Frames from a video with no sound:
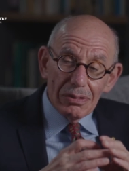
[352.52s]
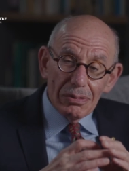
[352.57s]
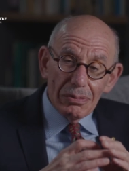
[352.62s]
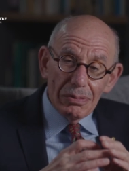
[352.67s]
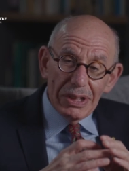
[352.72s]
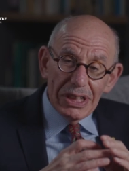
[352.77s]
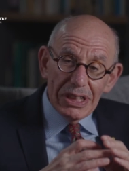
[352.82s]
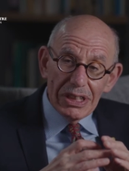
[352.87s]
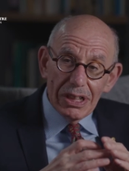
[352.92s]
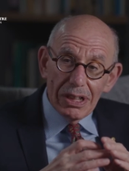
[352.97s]

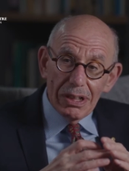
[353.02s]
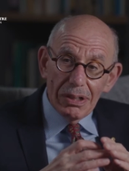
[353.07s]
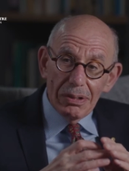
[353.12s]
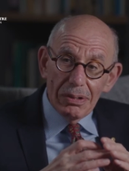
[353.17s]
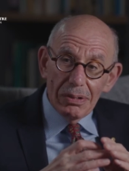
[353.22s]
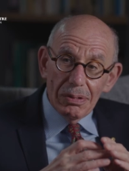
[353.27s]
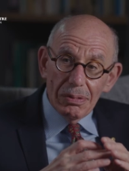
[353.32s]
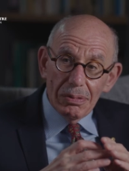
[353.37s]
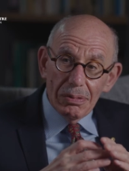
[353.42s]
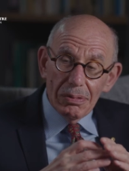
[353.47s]
we
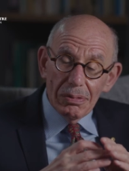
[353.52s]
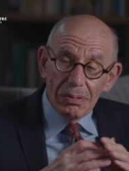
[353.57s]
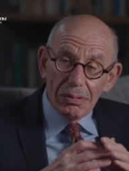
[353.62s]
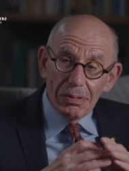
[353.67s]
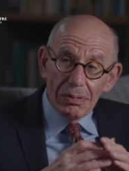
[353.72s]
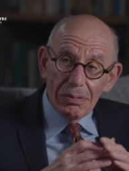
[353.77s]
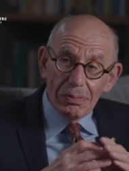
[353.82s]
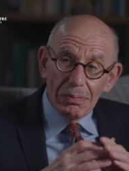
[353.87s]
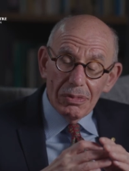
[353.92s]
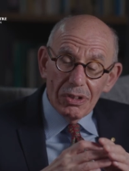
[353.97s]
know
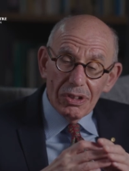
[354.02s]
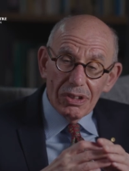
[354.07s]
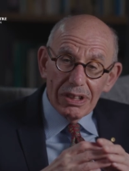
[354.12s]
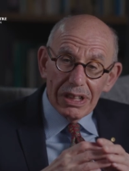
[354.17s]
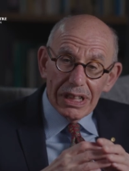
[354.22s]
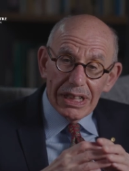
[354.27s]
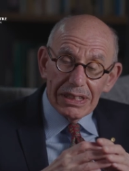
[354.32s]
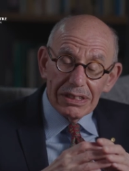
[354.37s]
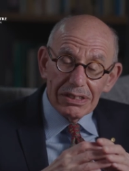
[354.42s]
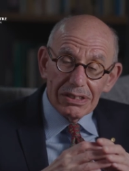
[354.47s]
more
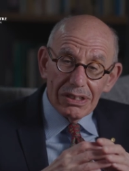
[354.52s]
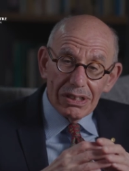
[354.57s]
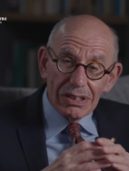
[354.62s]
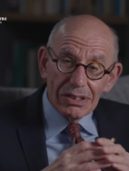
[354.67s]
or less